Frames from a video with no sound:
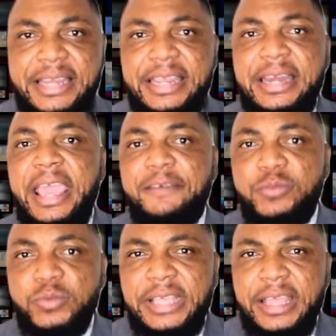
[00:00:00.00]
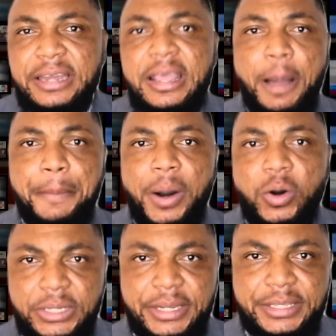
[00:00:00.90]
they have to said
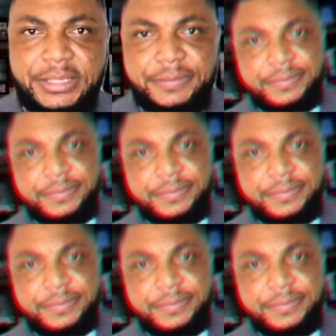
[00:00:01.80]
about this